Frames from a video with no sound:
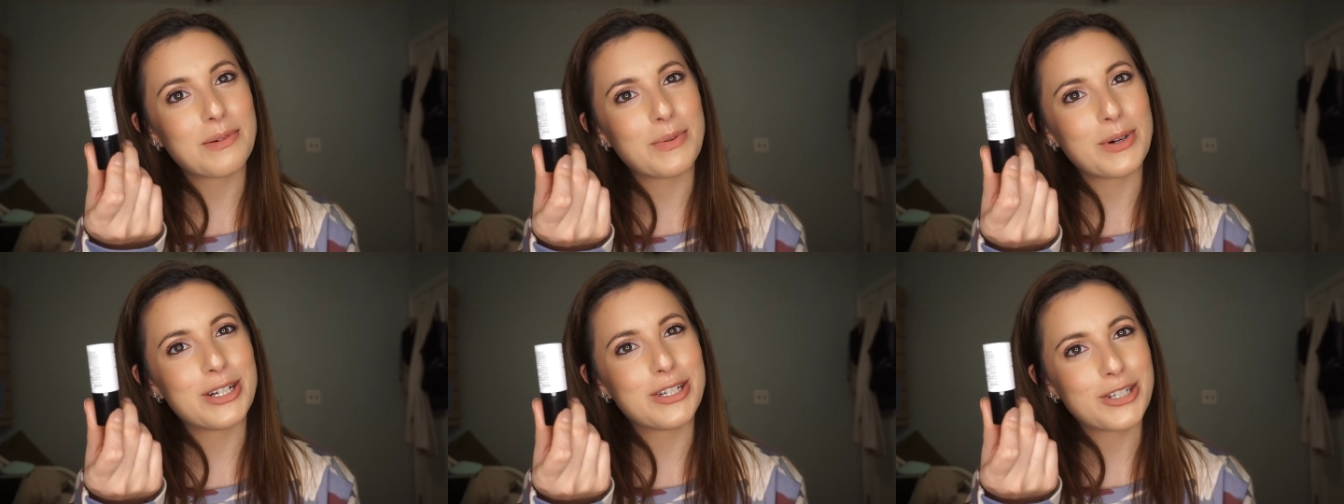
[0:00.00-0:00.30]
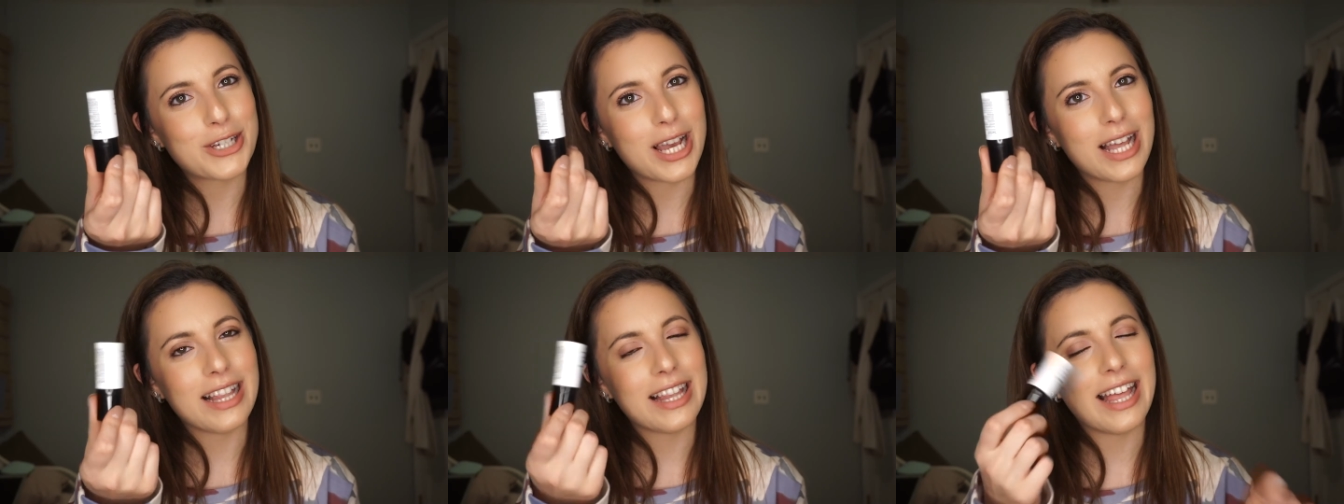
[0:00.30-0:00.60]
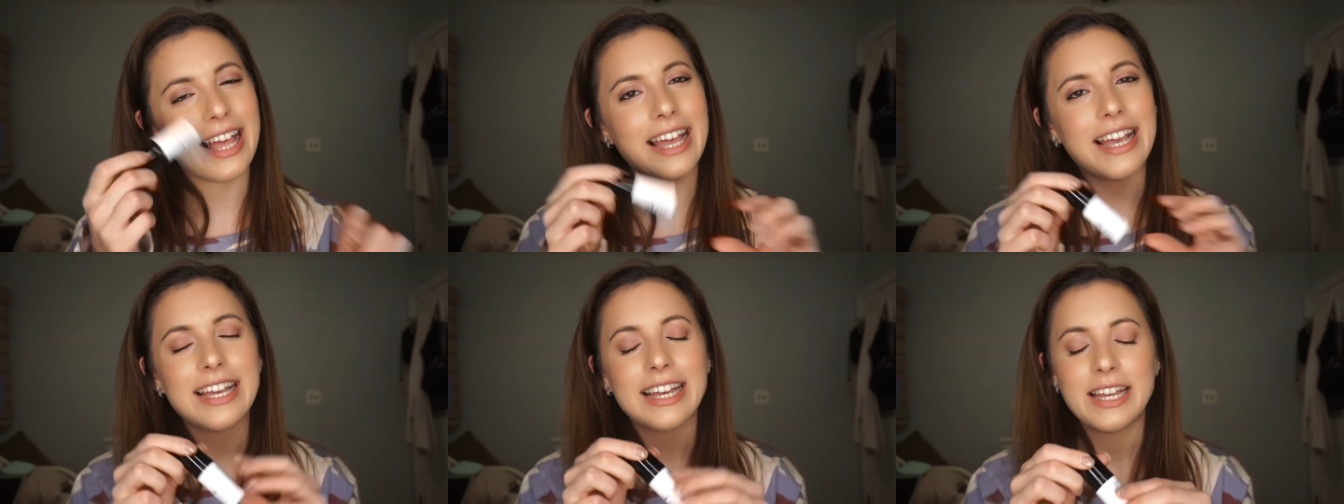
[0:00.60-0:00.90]
more
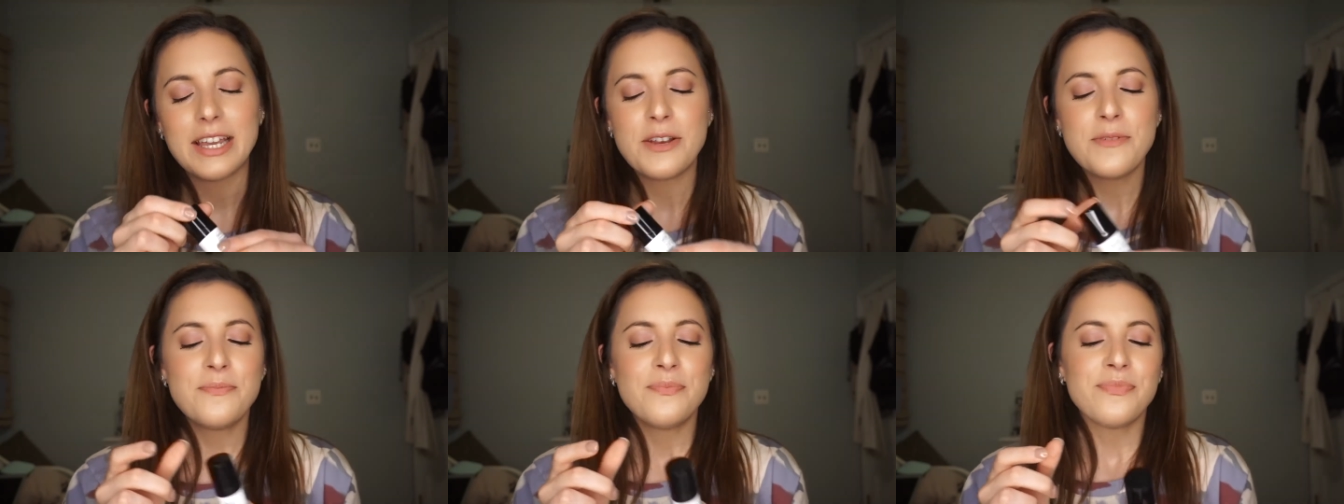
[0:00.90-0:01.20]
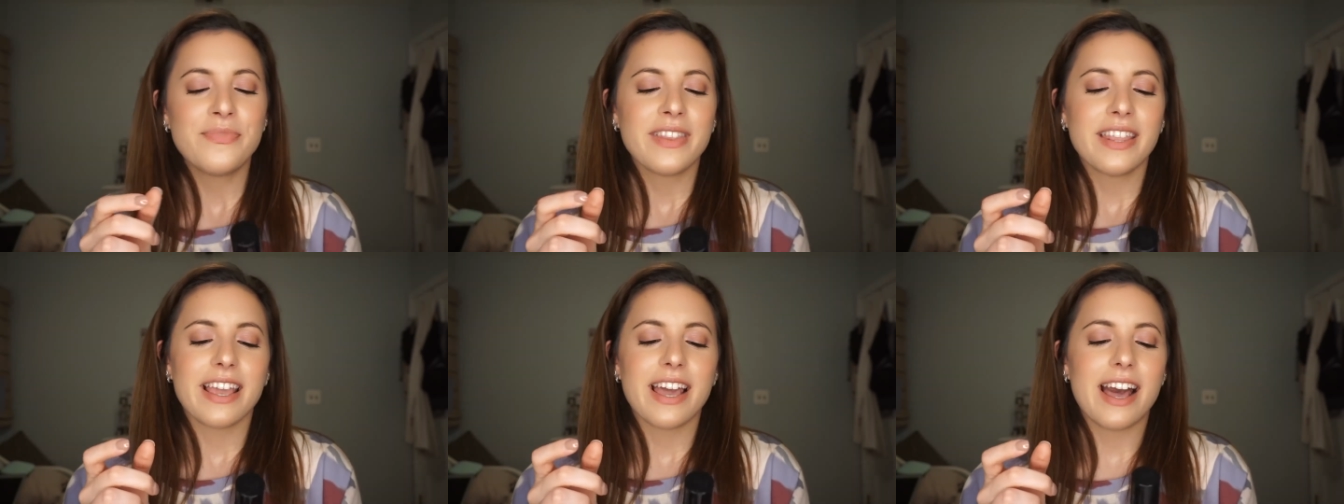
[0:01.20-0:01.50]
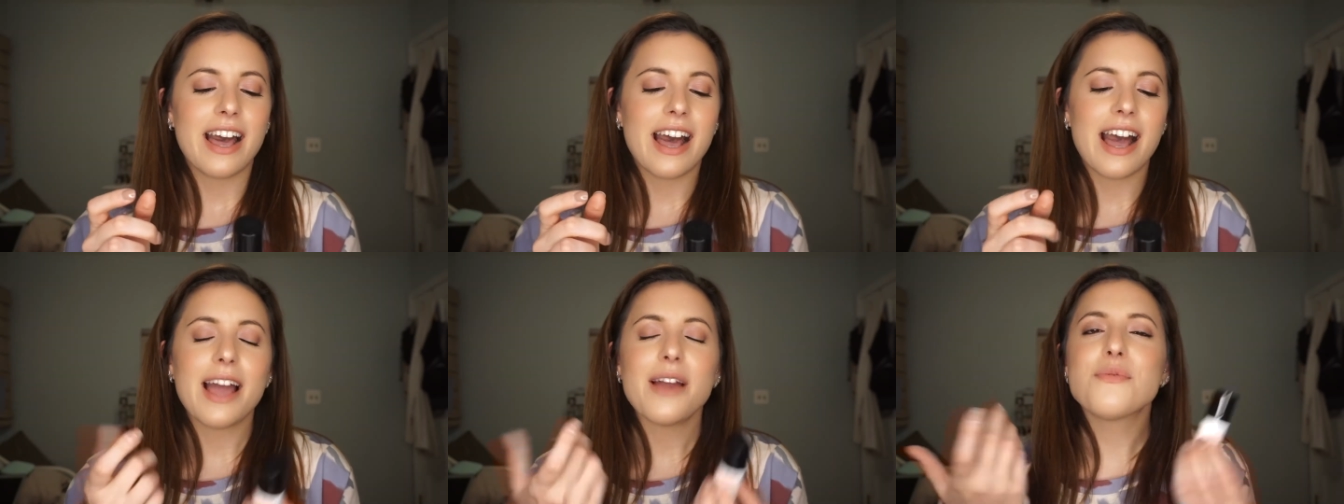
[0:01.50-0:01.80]
gel-like.
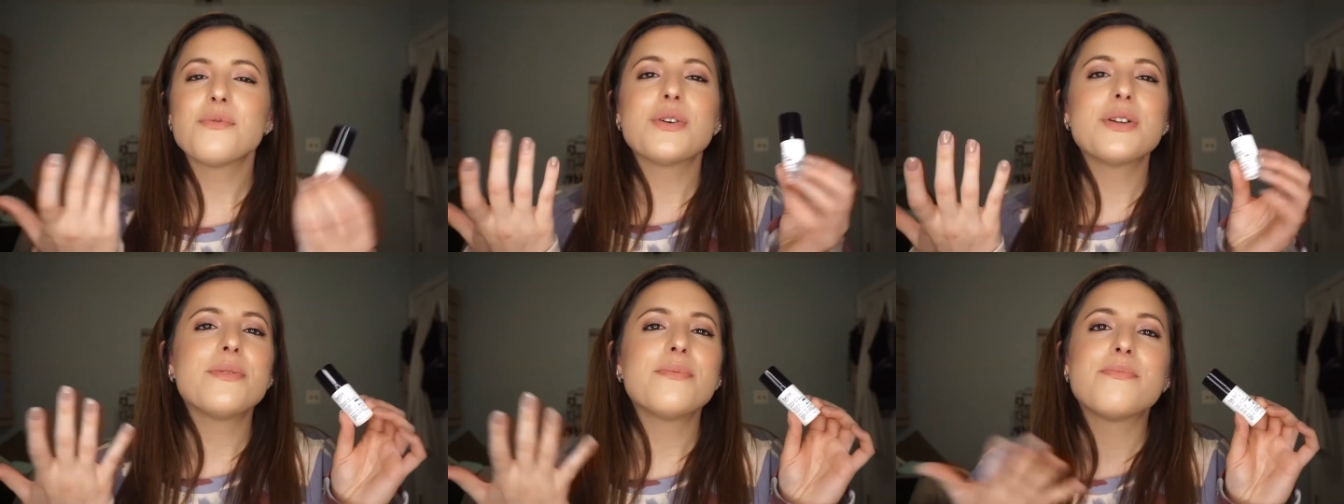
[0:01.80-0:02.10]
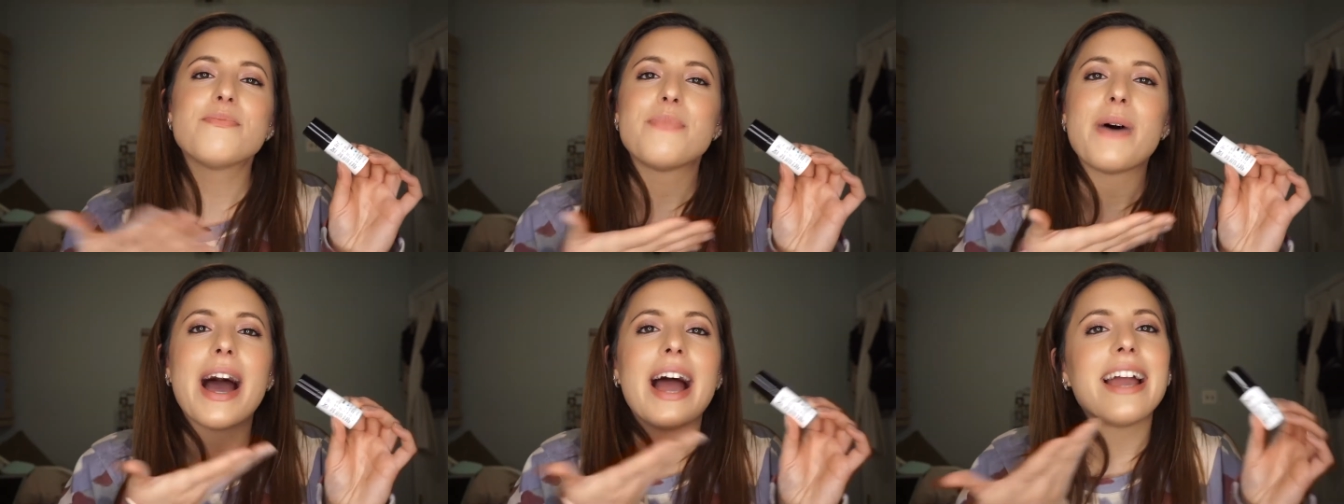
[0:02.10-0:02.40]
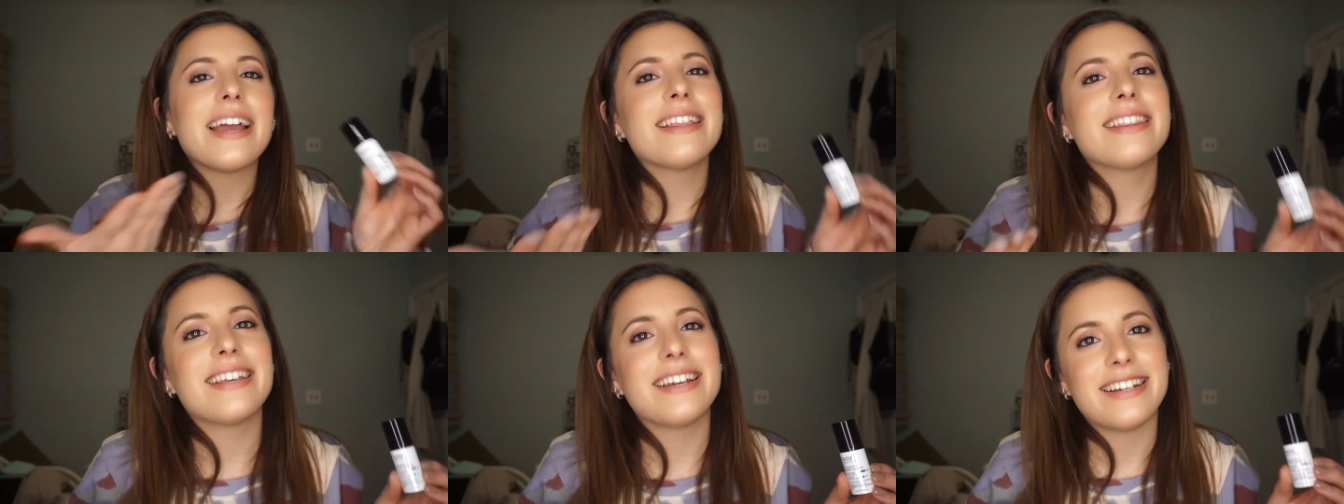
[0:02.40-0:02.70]
I wouldn't
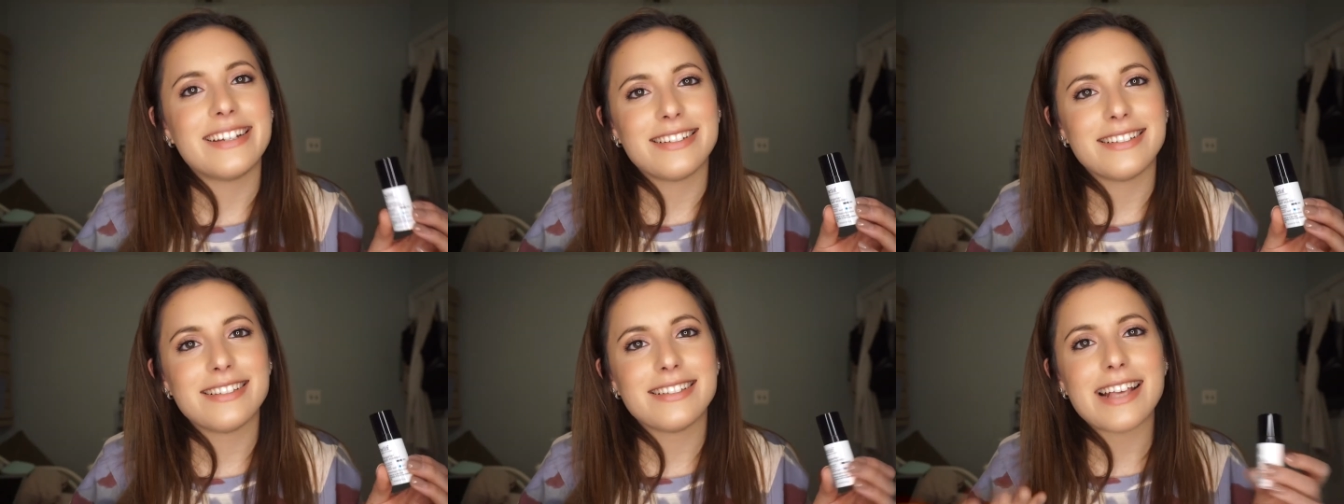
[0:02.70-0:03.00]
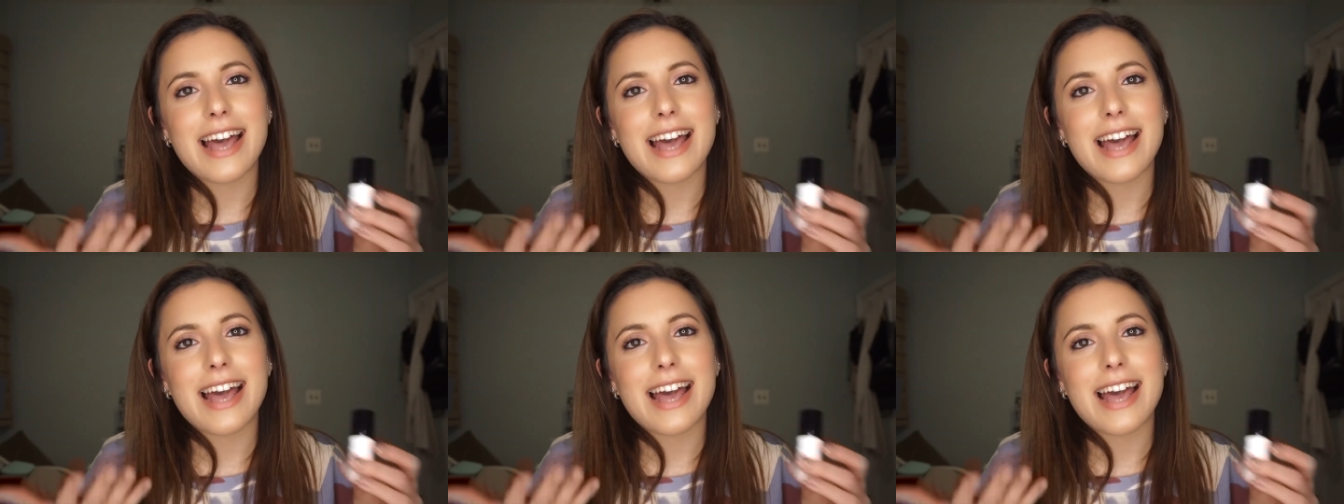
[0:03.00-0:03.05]
buy this.